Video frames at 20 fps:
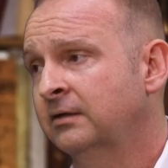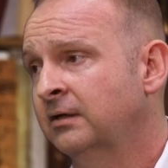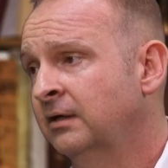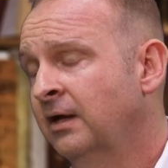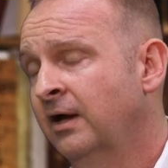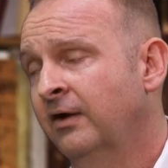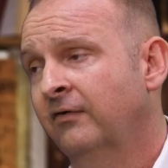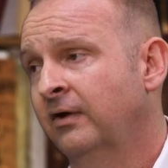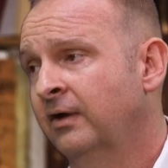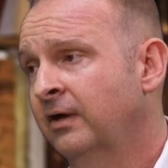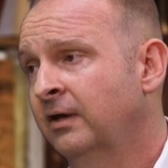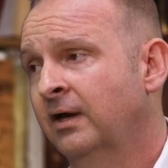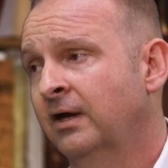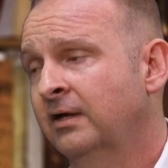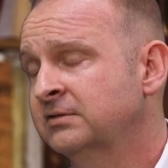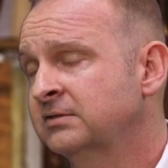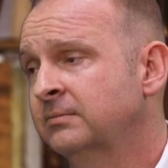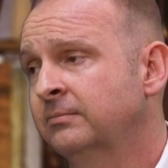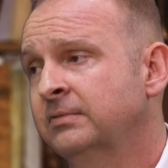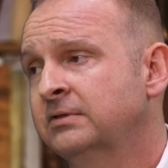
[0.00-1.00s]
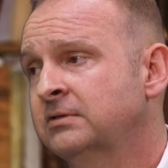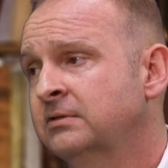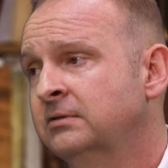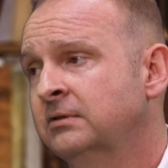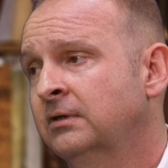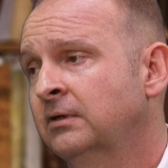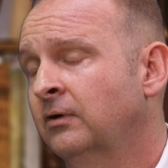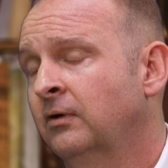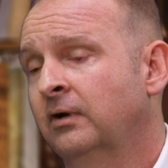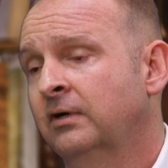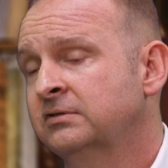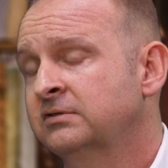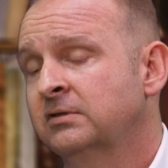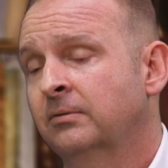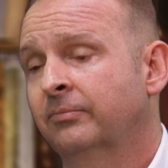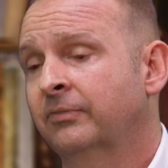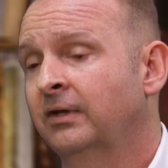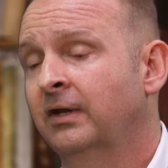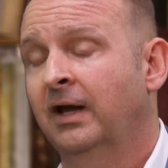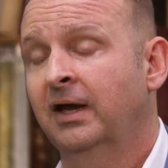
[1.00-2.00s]
Yeah, it has to be. It's
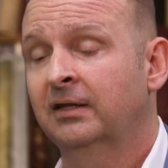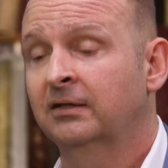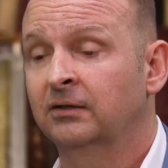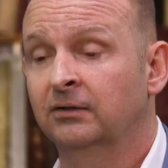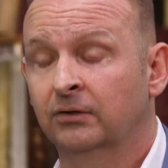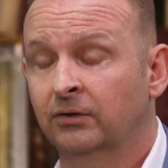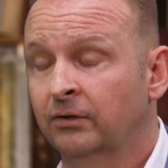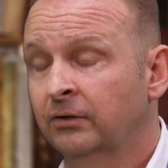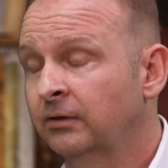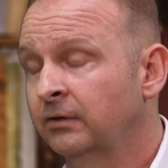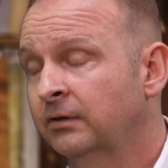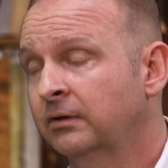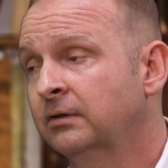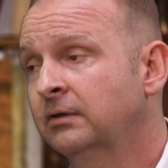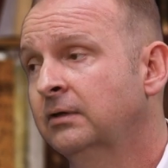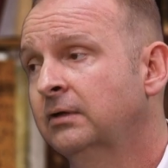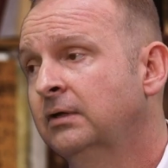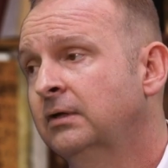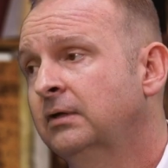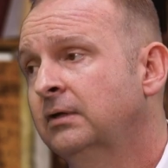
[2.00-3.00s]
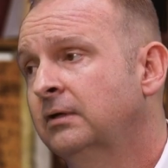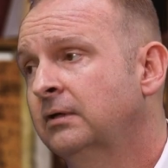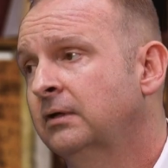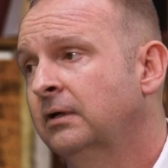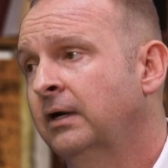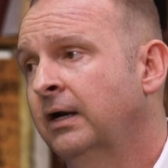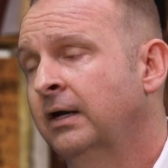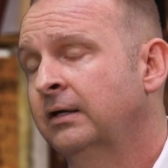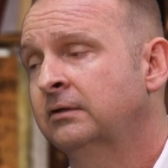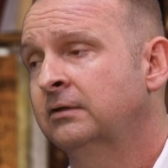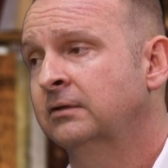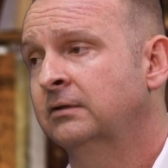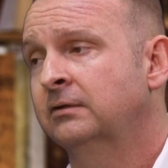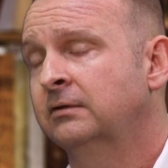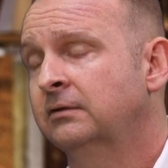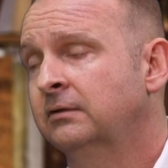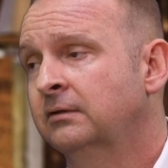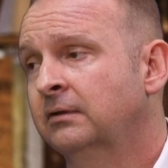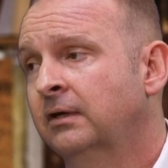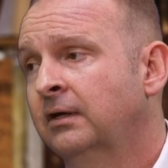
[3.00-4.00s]
something I had to learn.
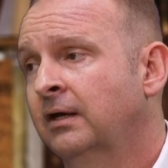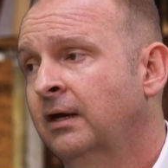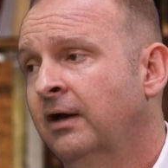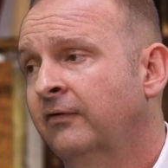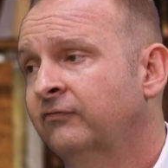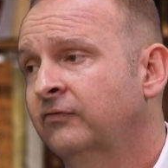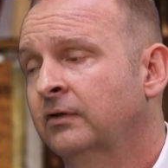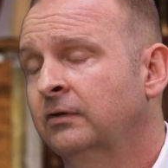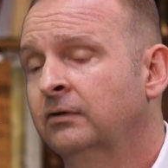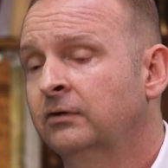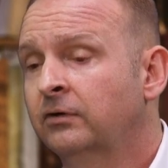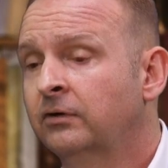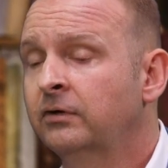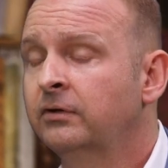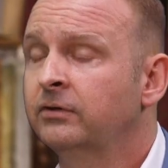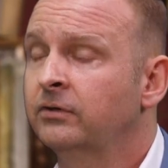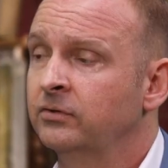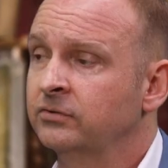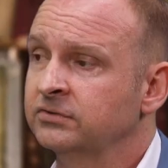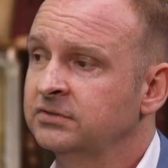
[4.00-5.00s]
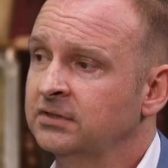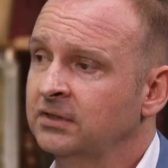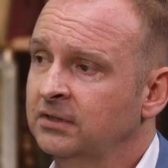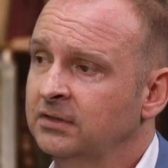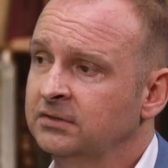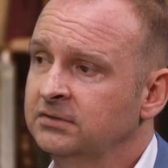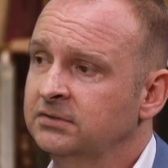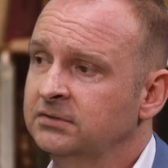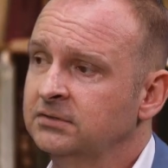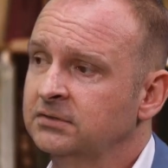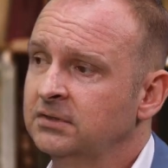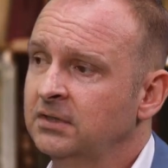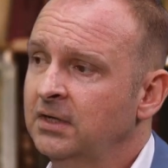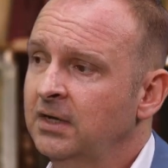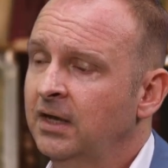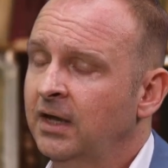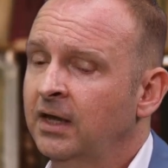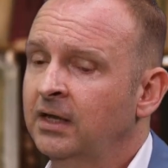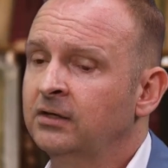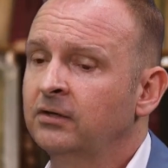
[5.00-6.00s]
You have to learn those things,
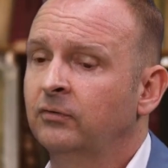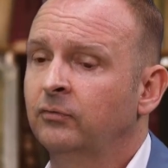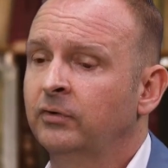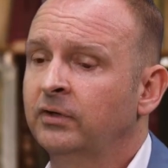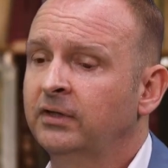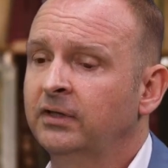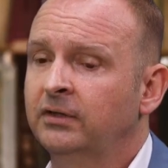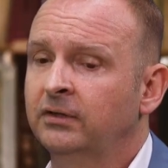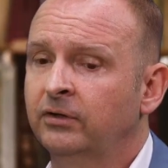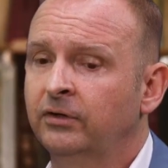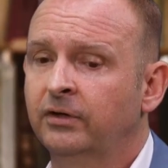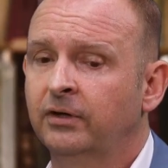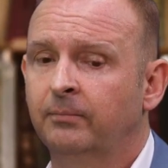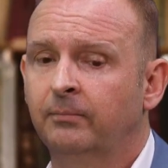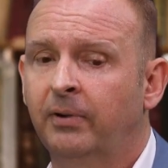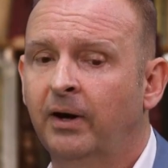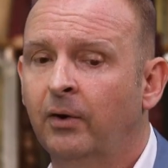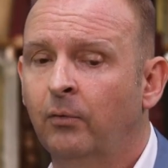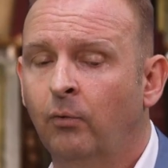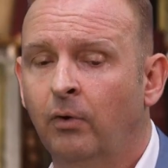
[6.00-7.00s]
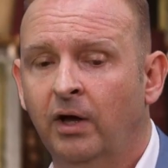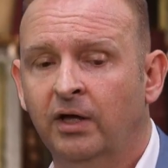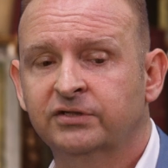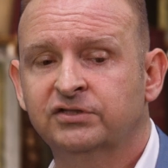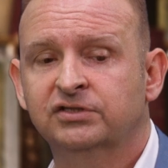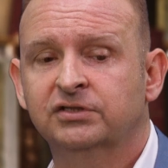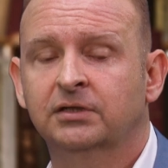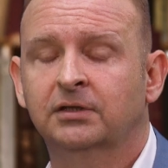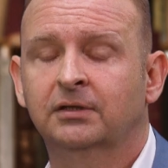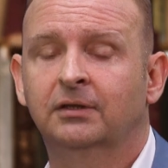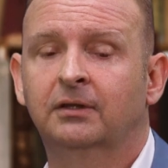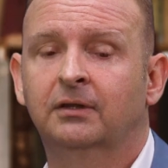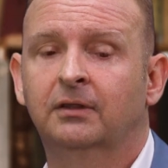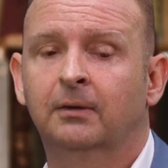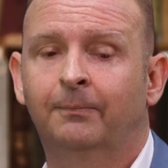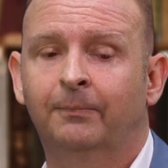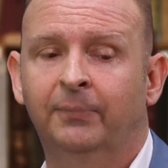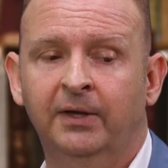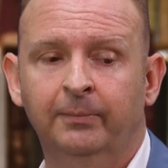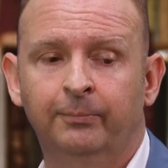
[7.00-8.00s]
and you really learn them by watching
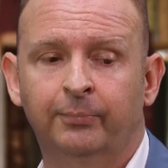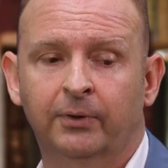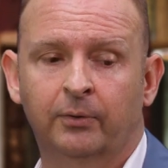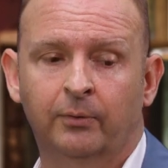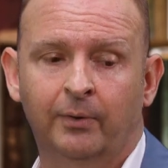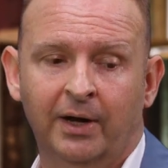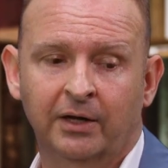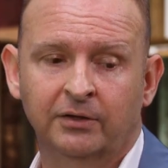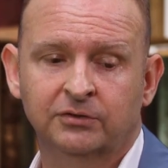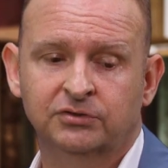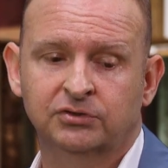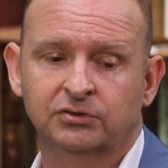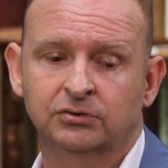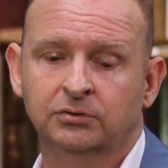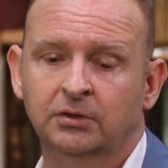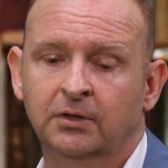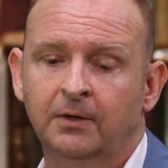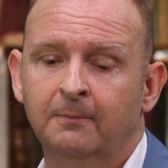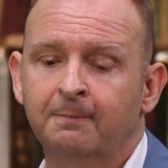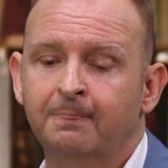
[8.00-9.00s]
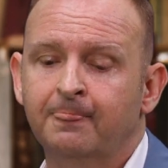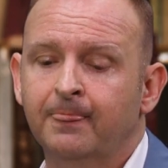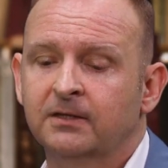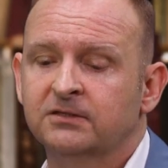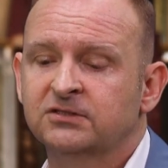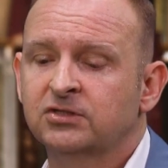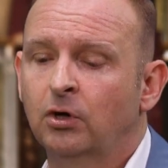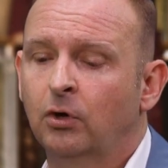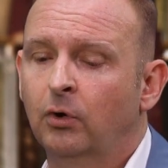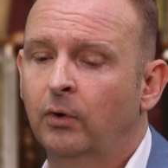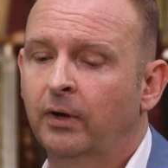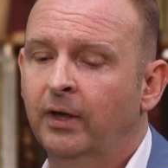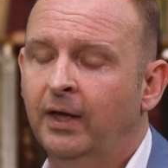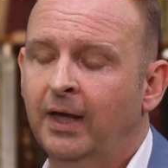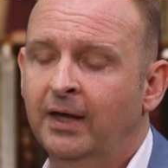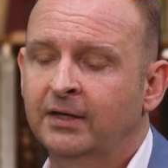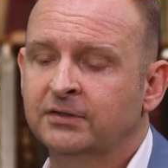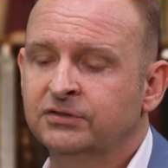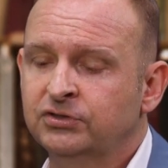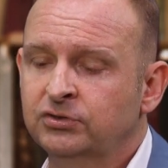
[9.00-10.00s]
the people around you. So
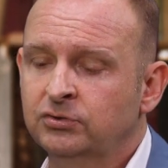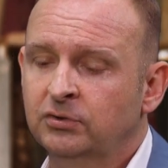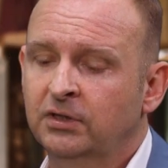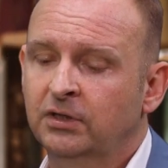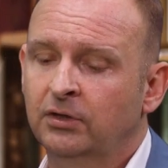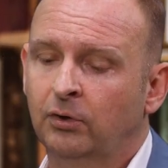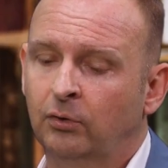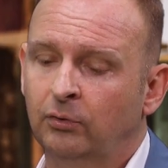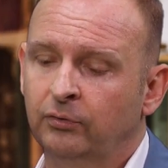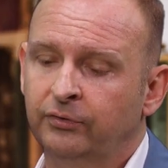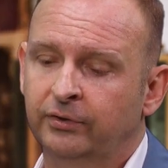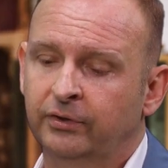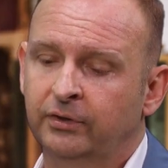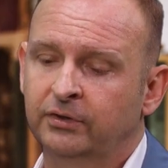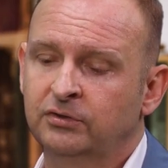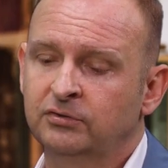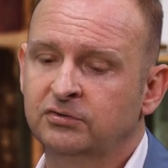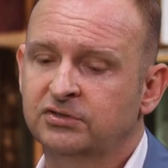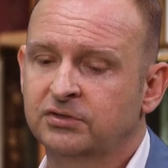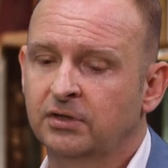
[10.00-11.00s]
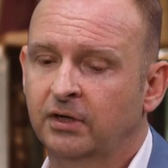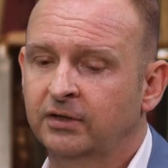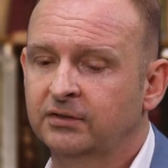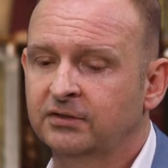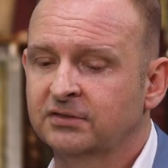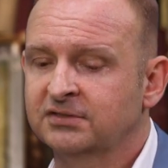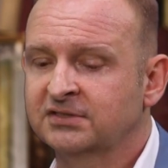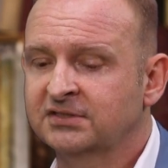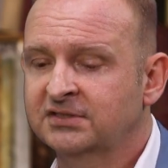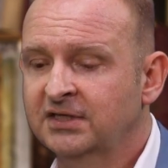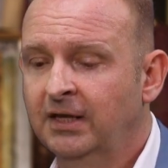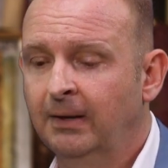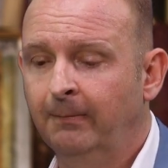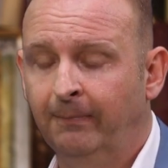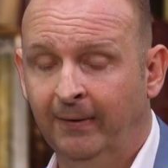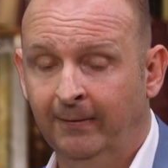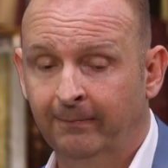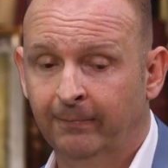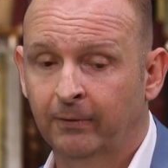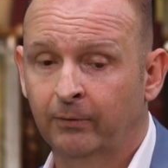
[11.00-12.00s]
as you get older, you start to see
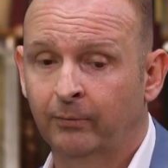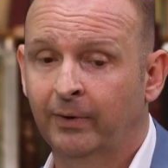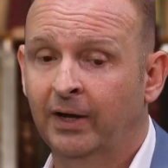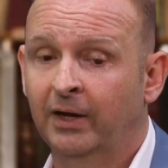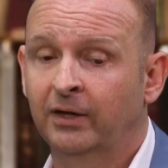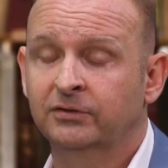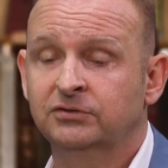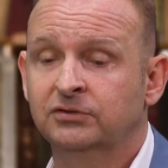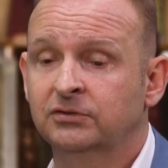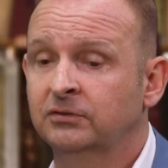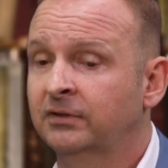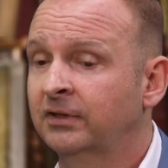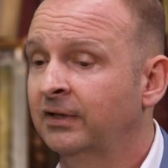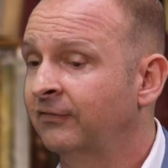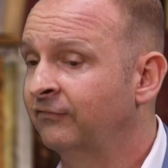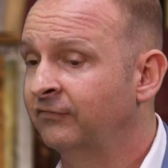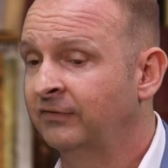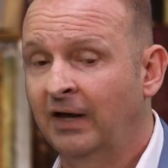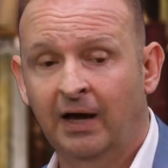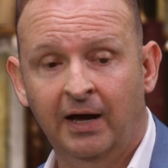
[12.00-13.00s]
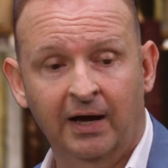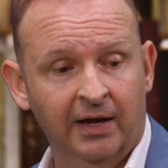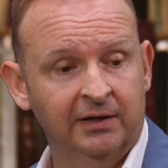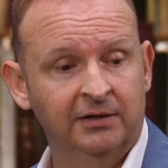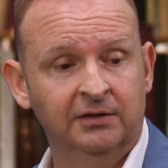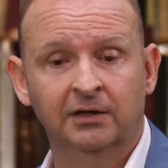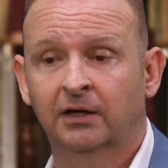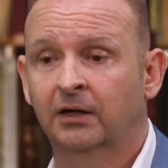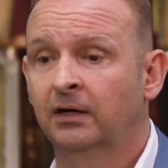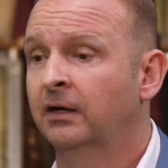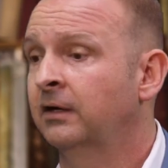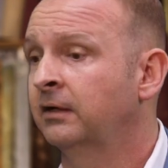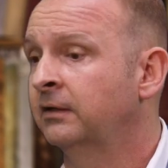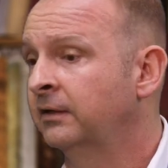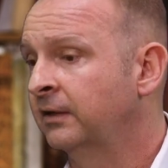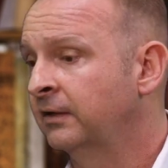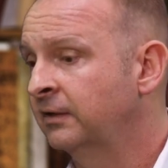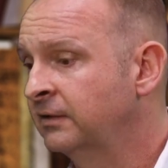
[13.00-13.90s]
people around you that have died young.